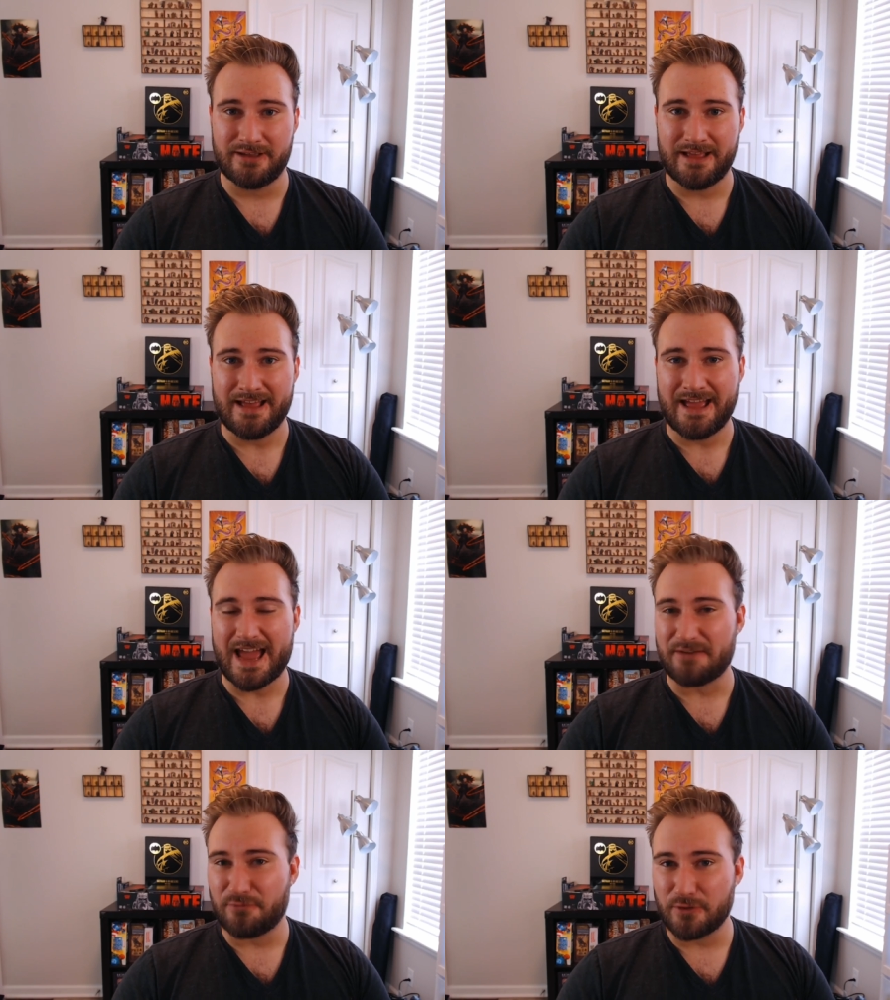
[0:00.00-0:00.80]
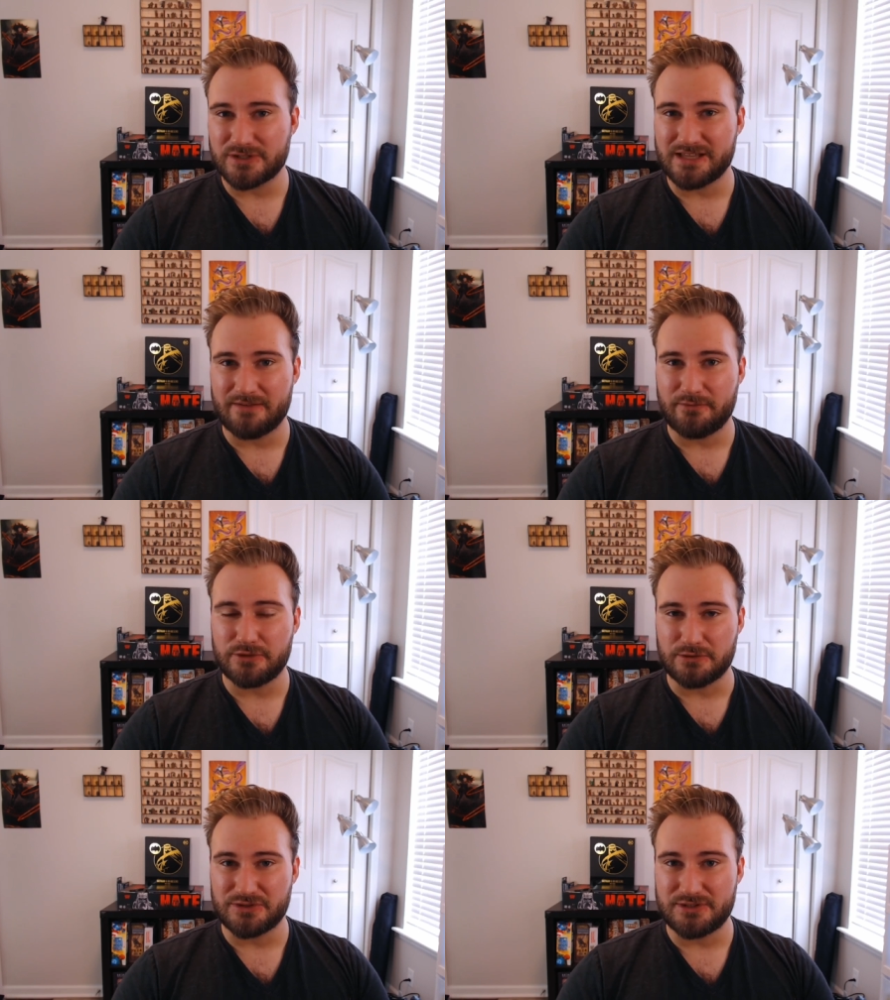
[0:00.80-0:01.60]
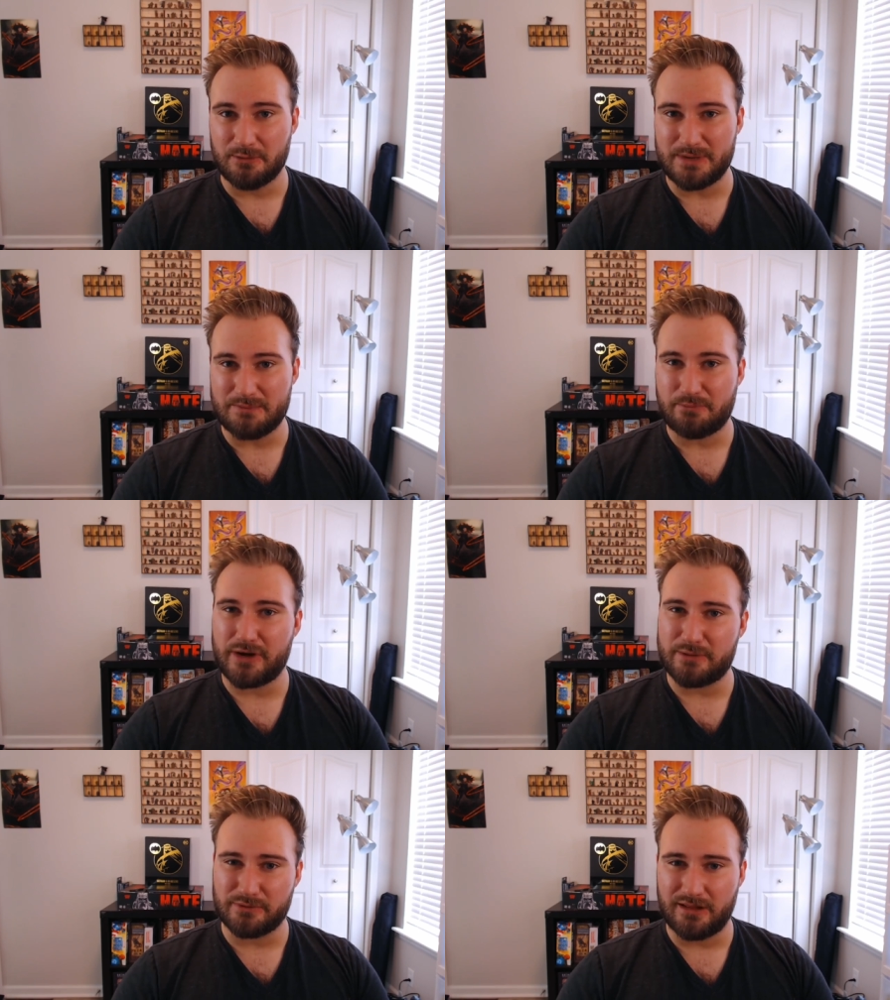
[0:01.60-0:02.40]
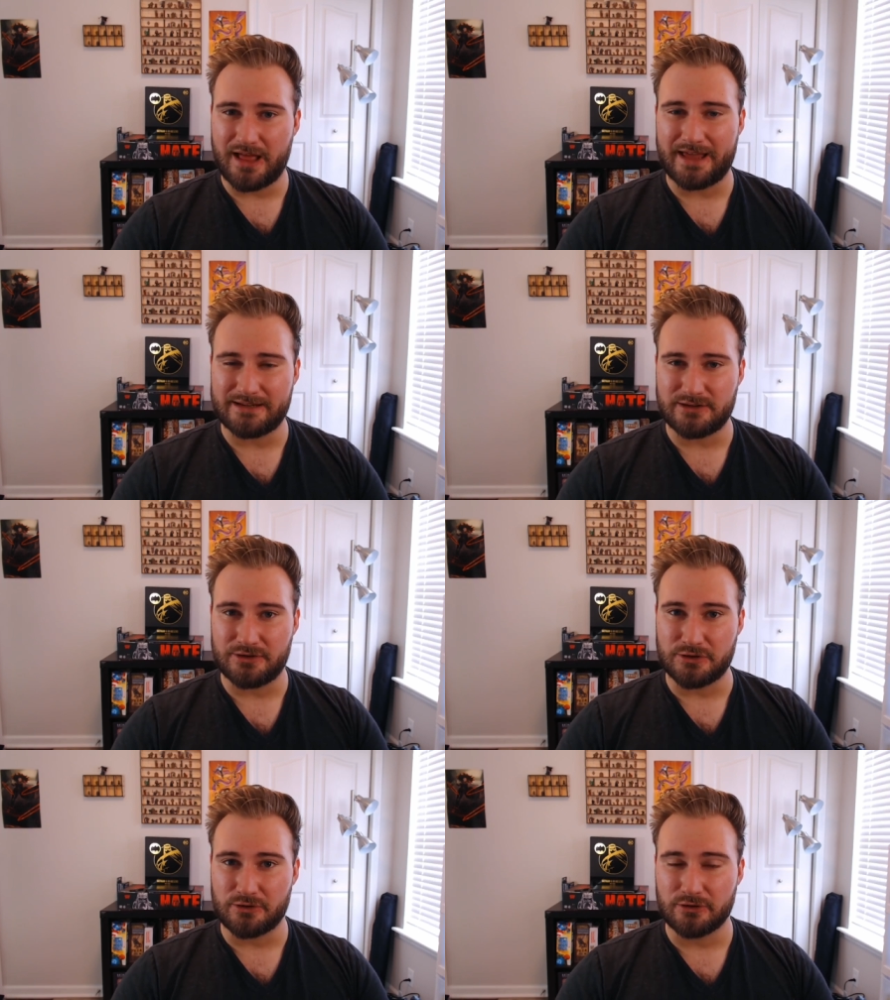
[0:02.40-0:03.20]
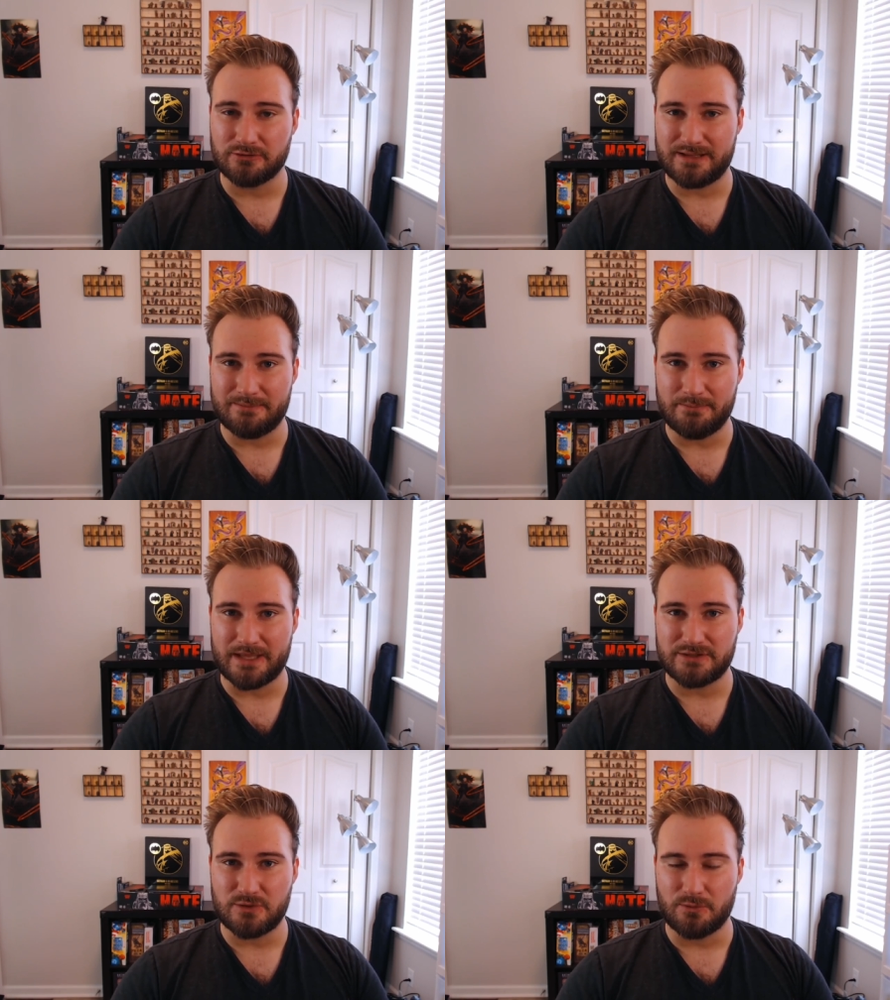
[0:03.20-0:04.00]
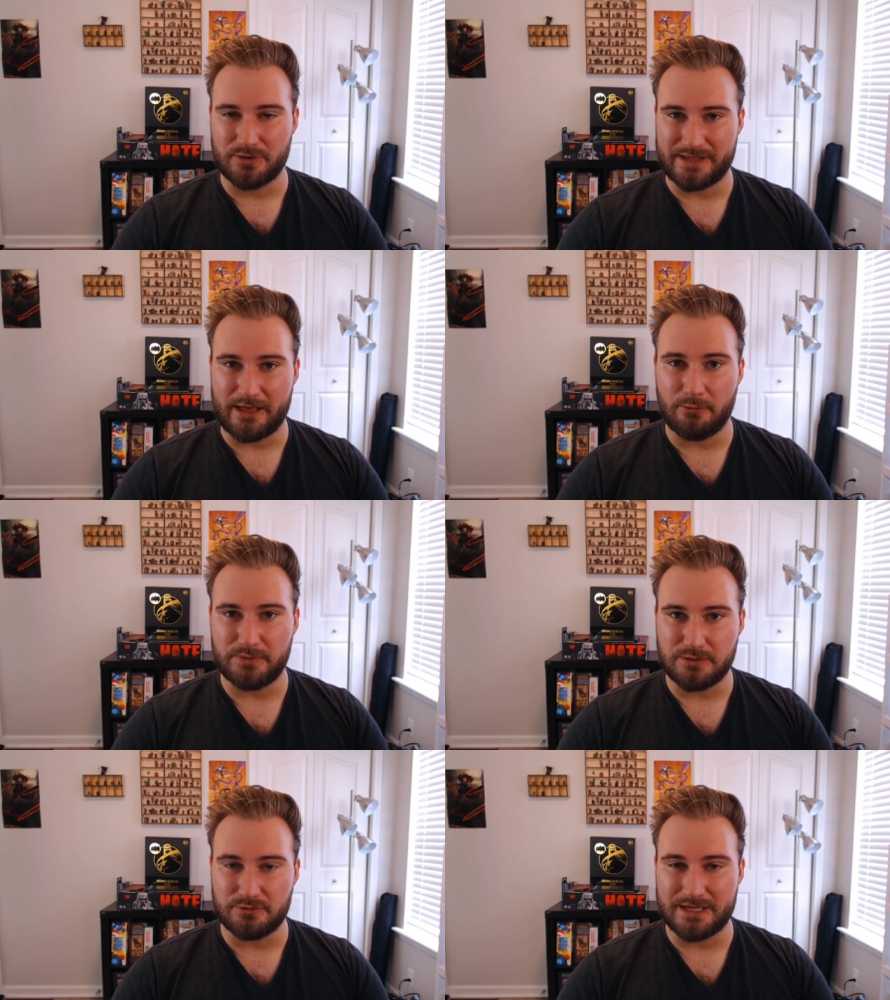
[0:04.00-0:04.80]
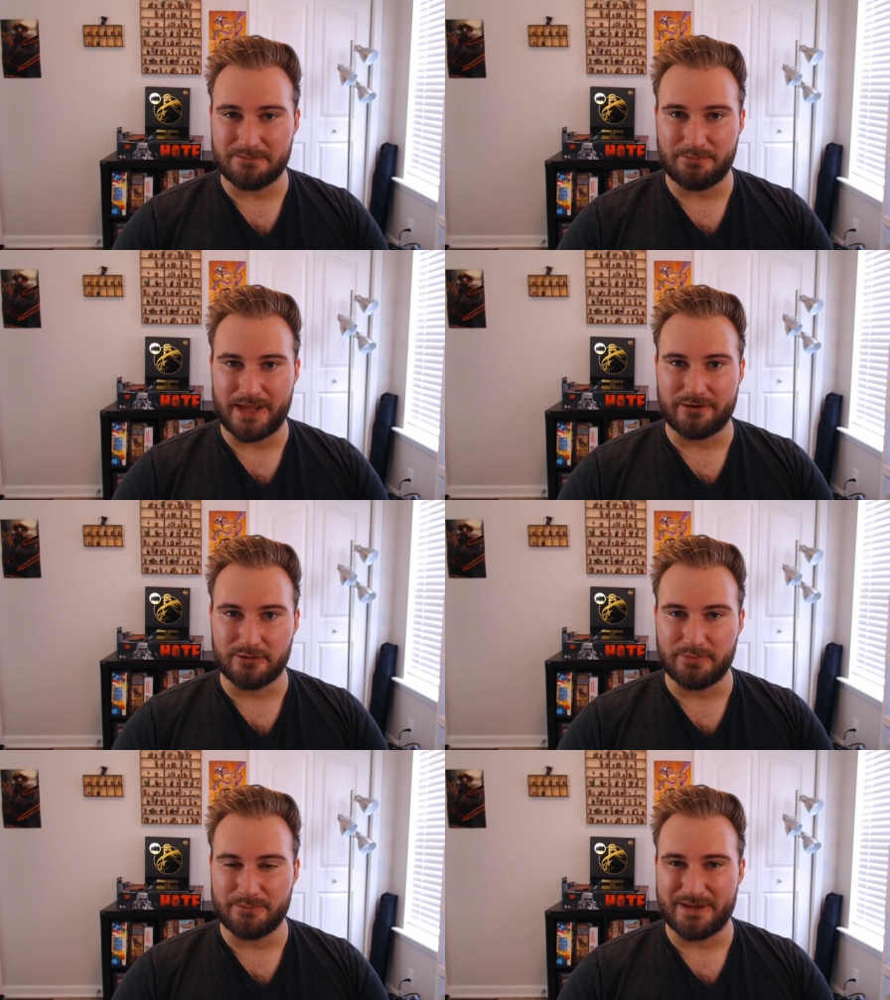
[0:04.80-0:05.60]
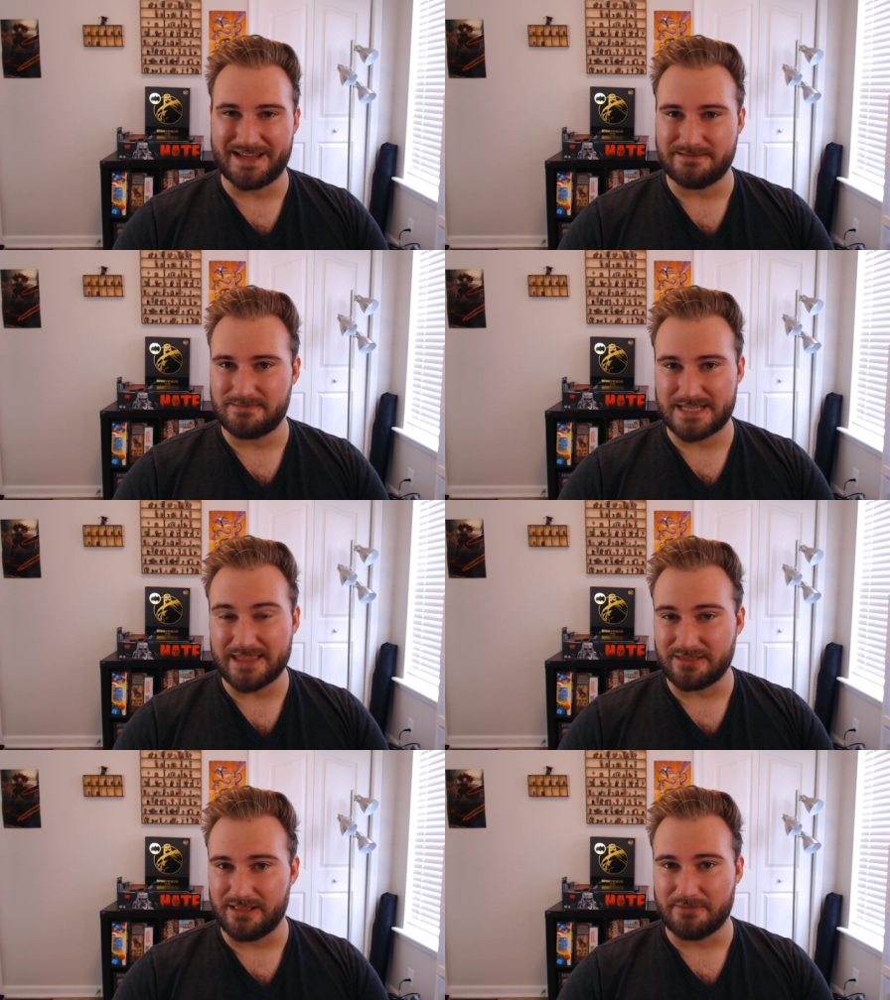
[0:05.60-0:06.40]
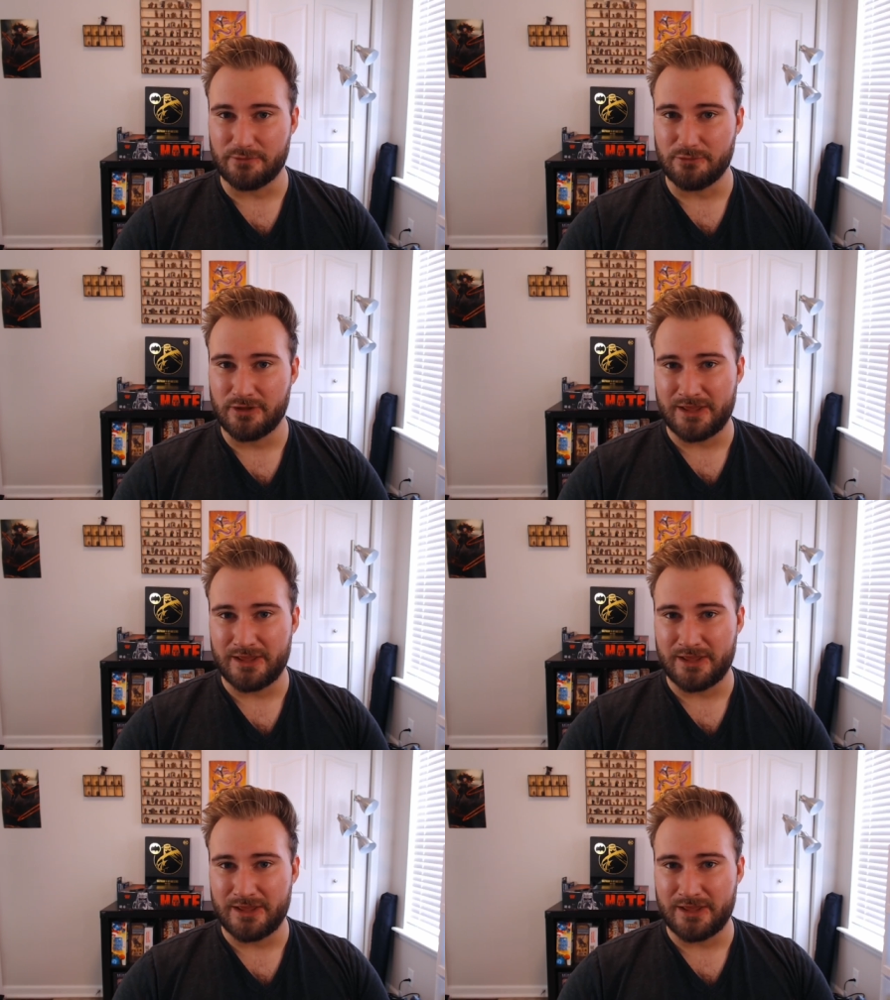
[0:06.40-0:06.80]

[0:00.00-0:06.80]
At first level, you'll still be pretty reliant on your early mentor to help you get better, but by 10th level,